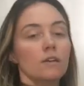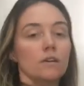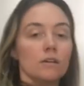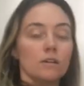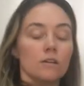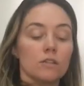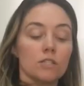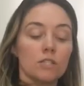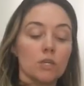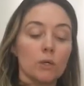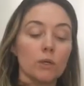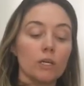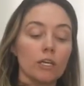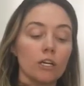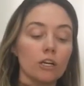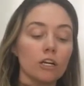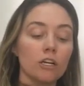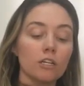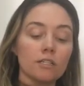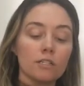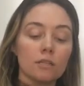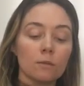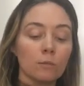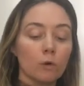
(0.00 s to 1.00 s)
So here are
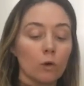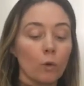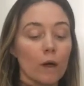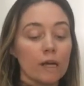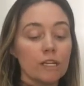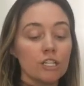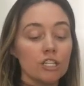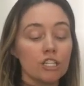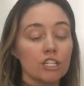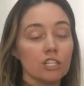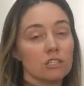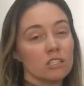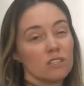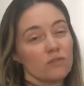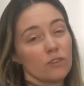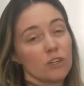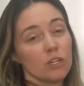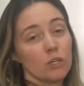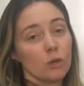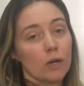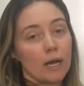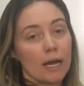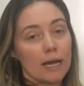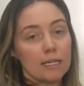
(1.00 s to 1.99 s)
some questions for
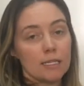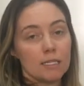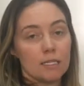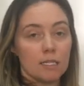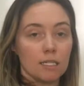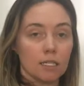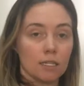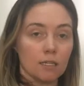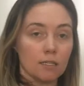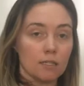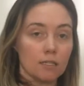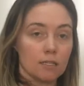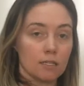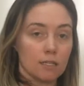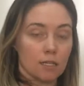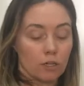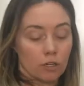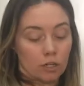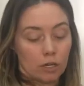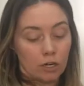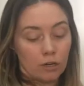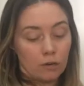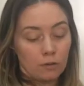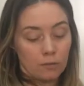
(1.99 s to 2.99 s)
you guys to
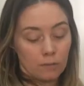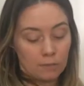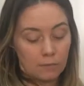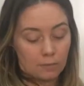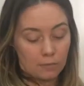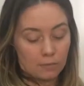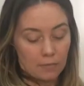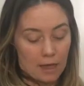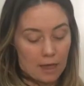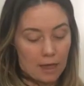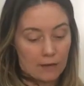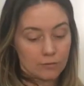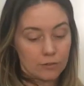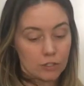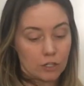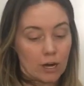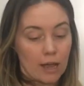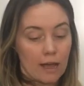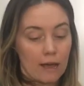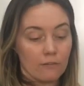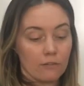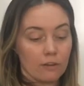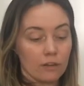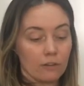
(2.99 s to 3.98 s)
consider after
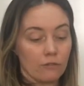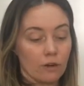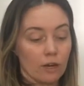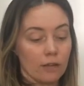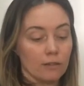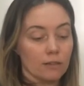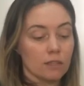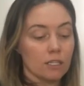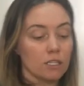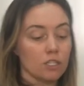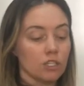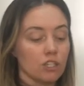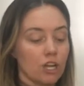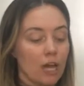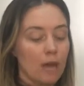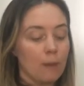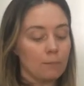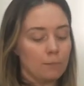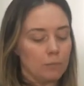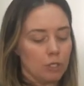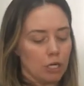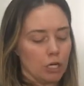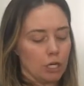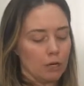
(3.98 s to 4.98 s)
having read this
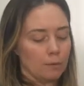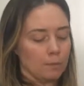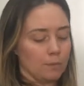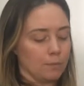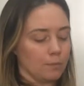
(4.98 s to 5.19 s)
chapter.